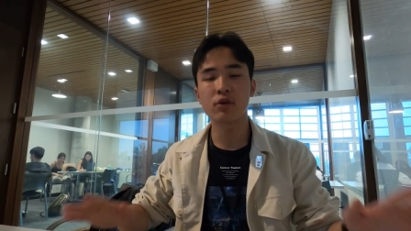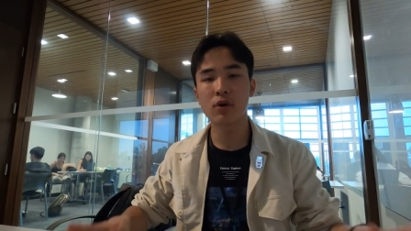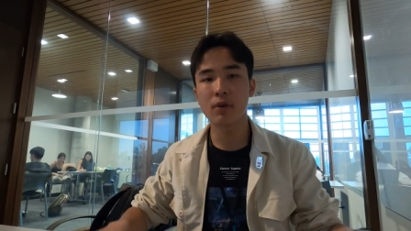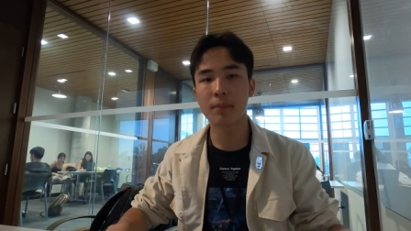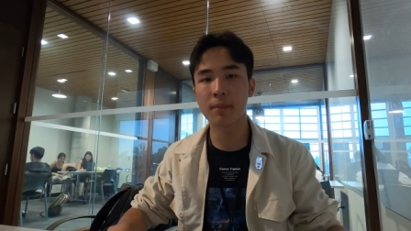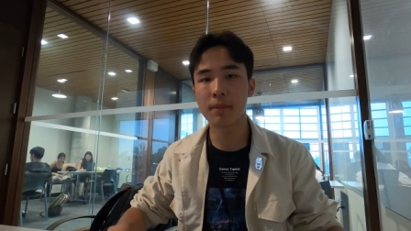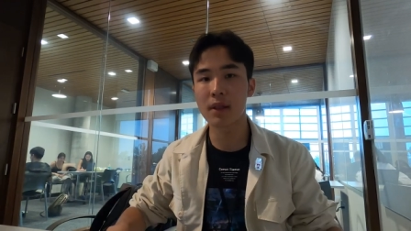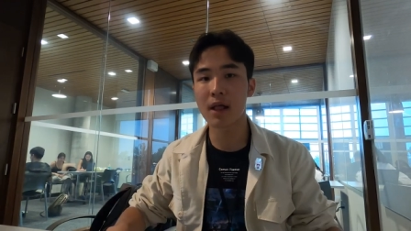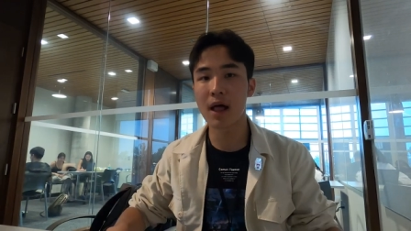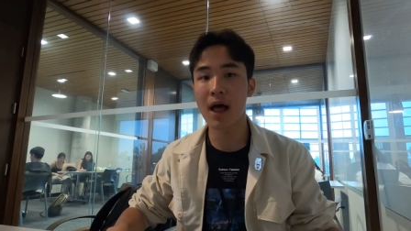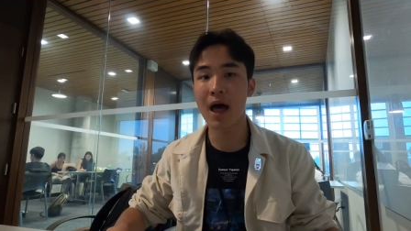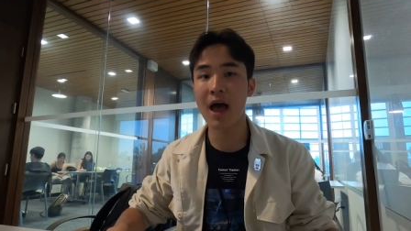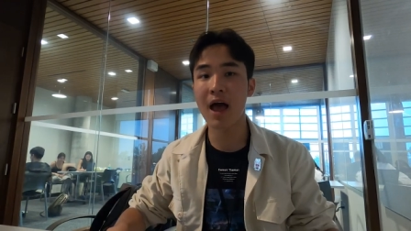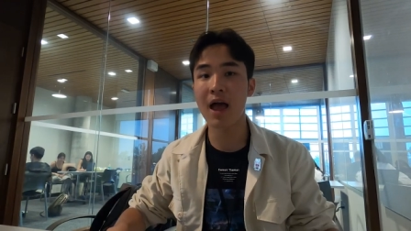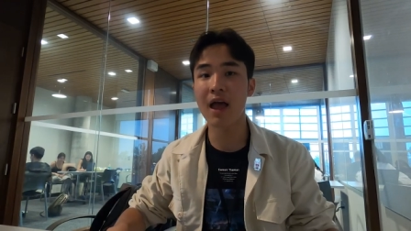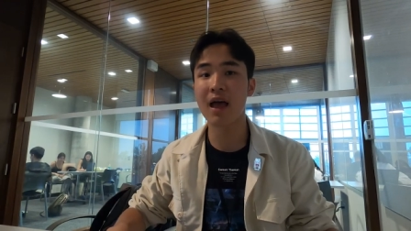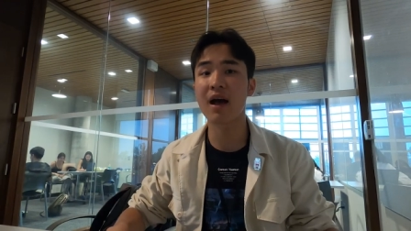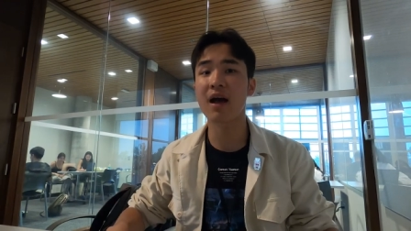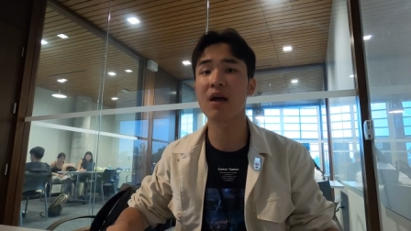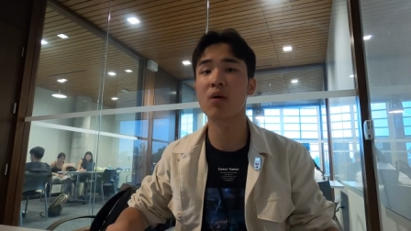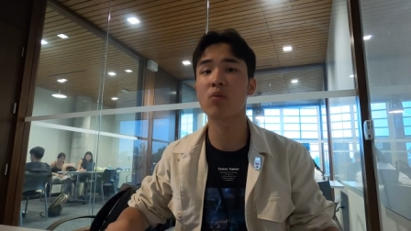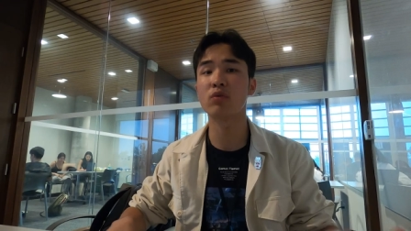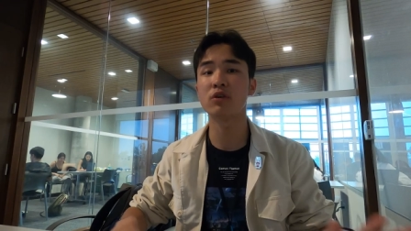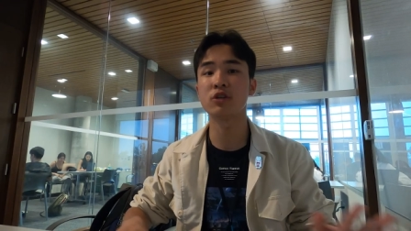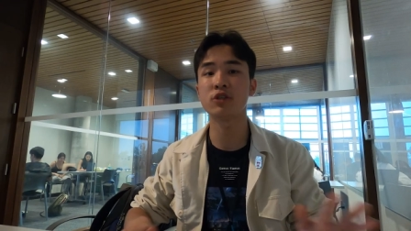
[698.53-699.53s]
you
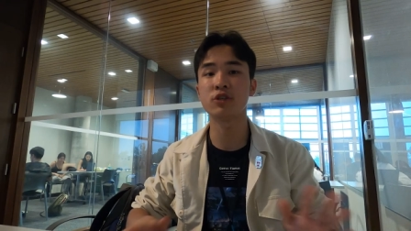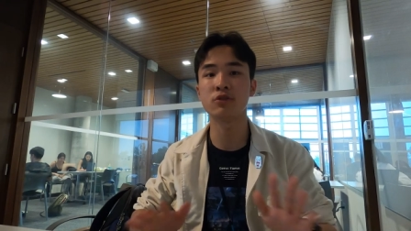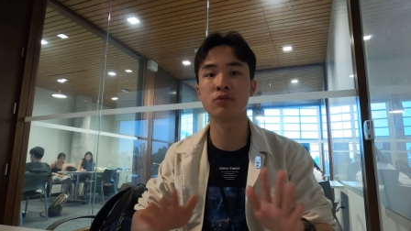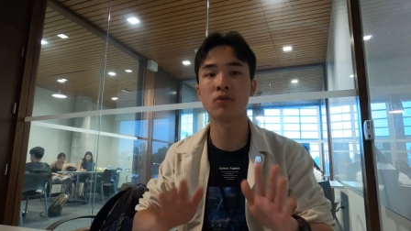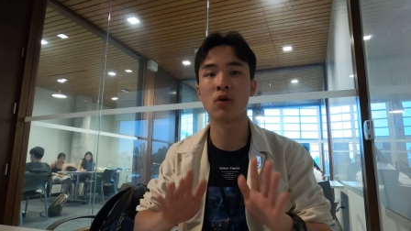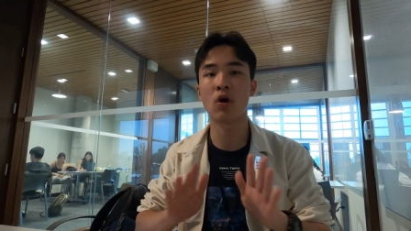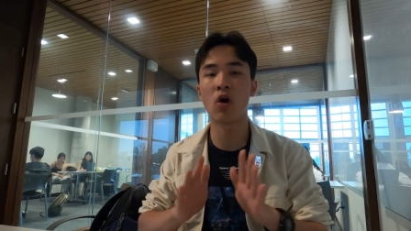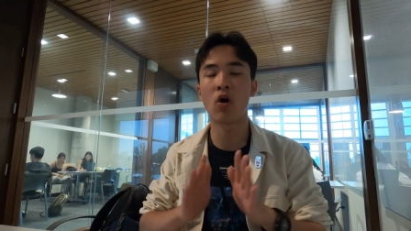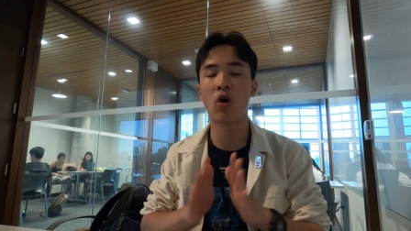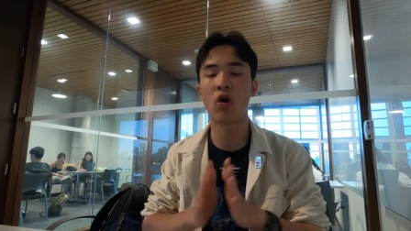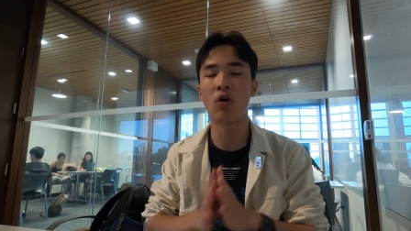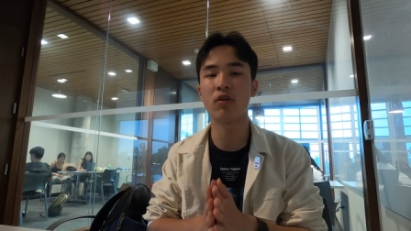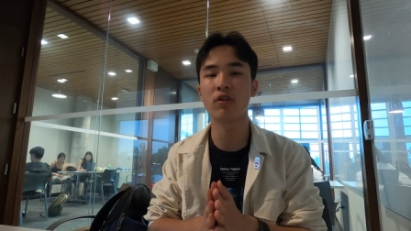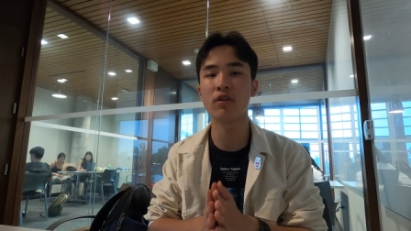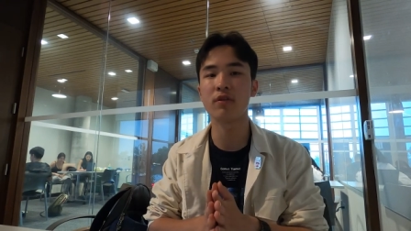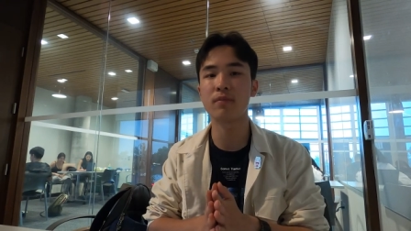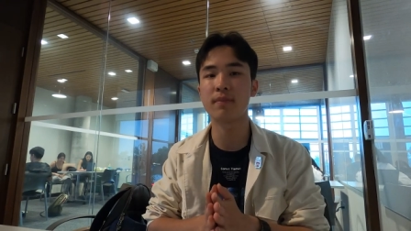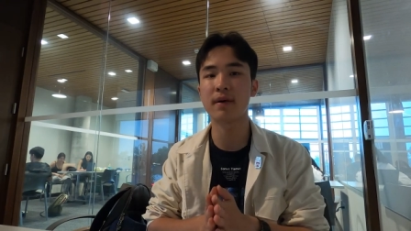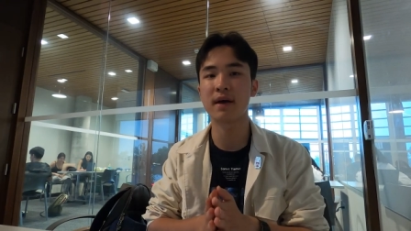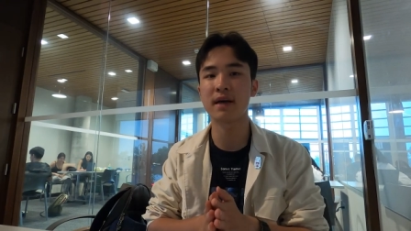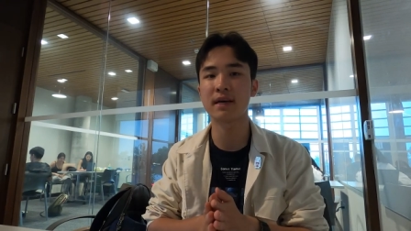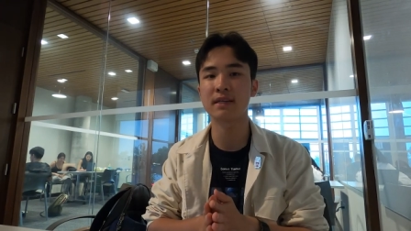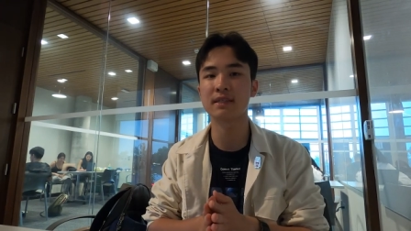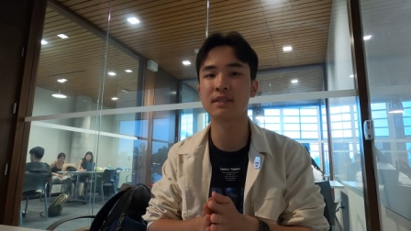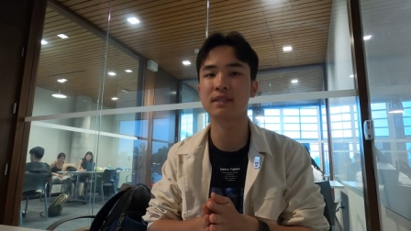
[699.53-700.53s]
apply, I wish you all
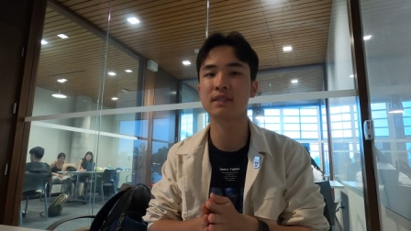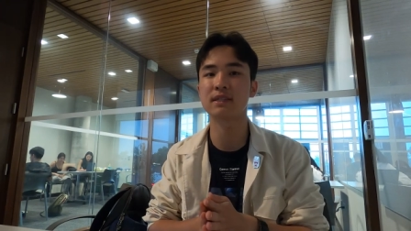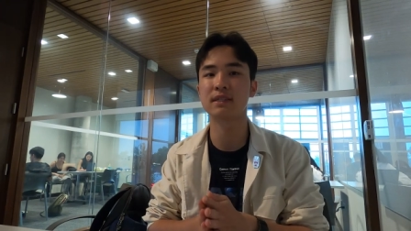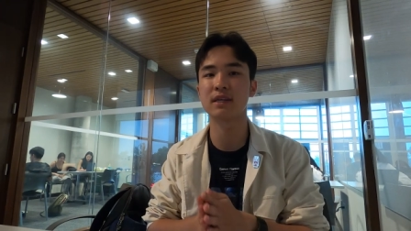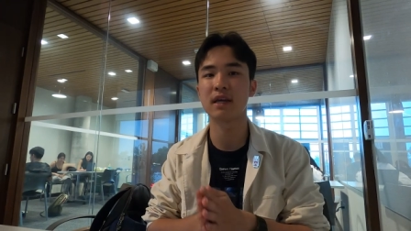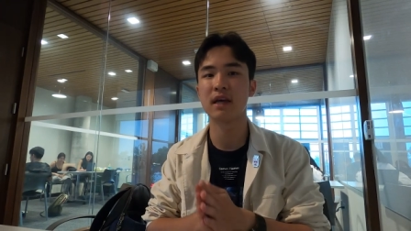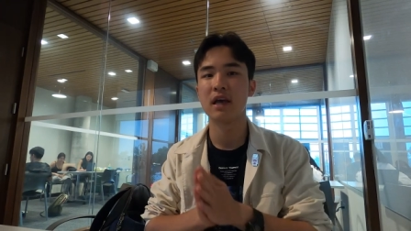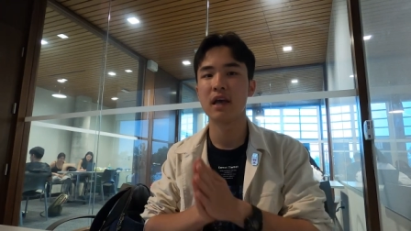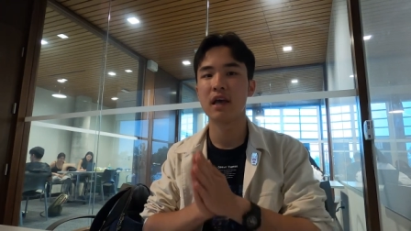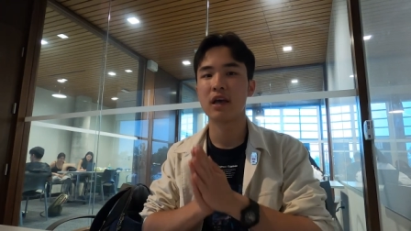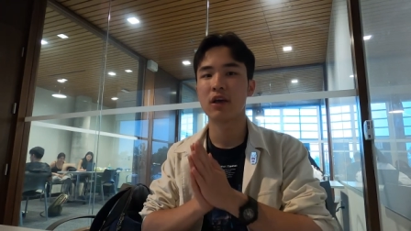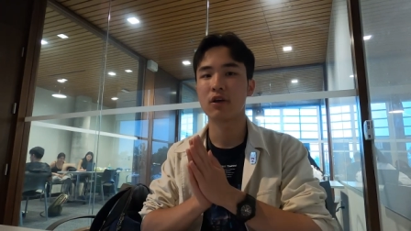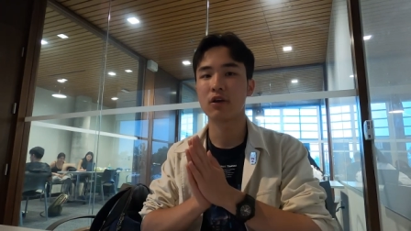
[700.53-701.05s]
the best.